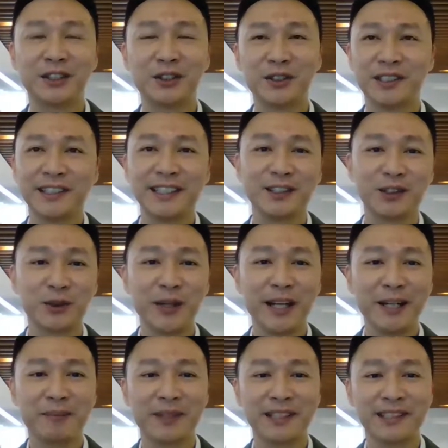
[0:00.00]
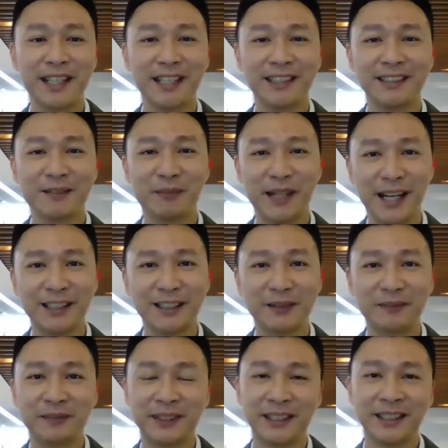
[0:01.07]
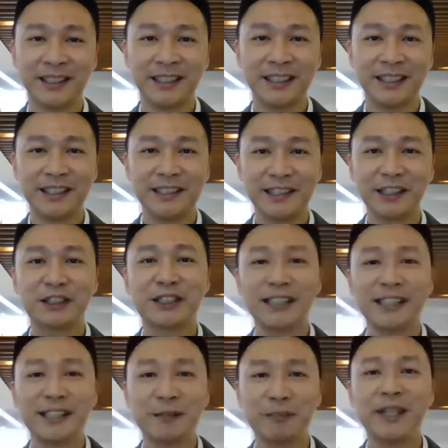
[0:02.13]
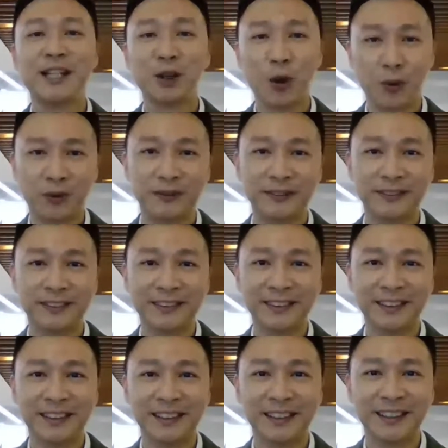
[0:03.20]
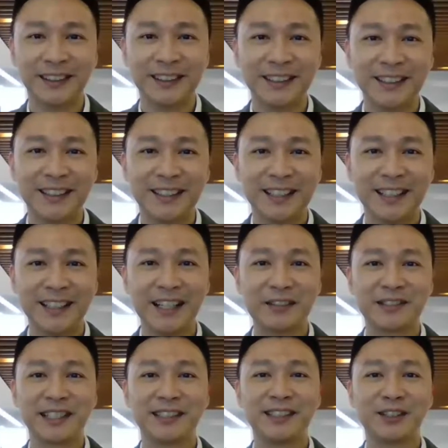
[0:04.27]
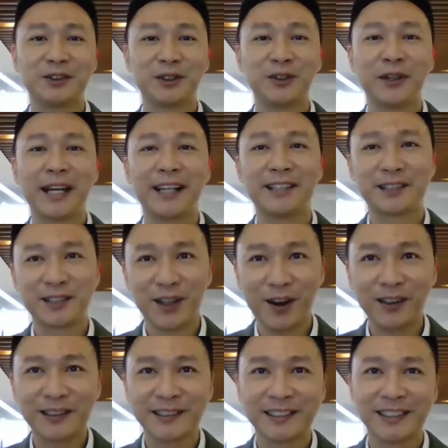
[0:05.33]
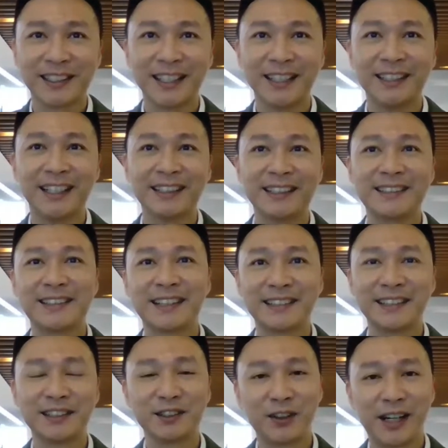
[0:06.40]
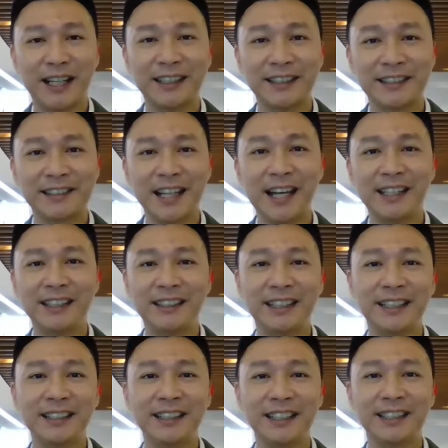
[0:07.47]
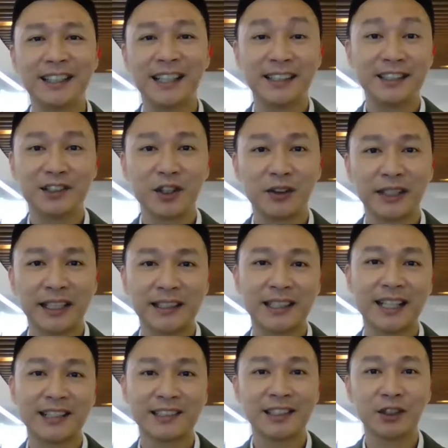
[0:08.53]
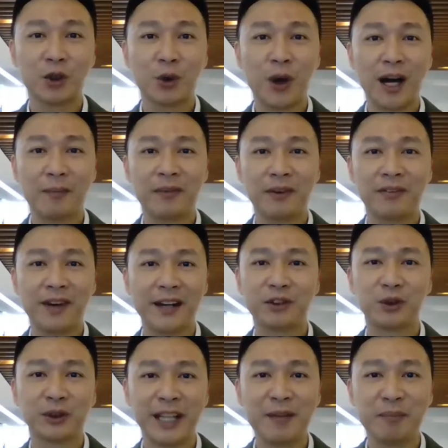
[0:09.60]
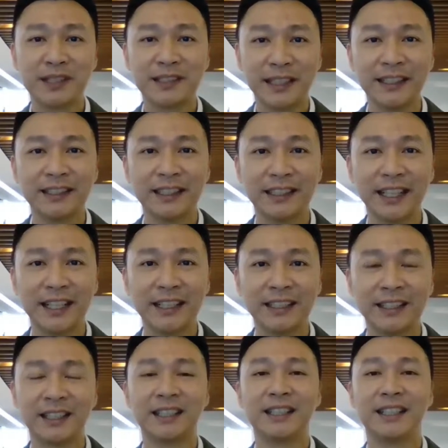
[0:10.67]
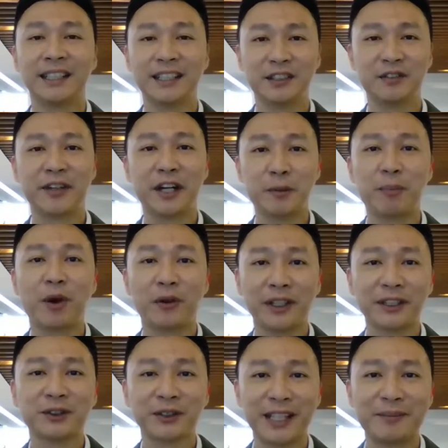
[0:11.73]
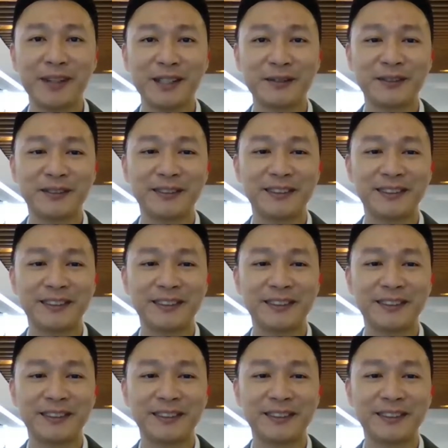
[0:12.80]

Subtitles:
You know, 6 to 8% per annum is actually a bit low. They have started to look at stocks and they are discussing stock ideas. Anything, any stock that doesn't go up 5 to 10% in a day, it is very boring to them anyway.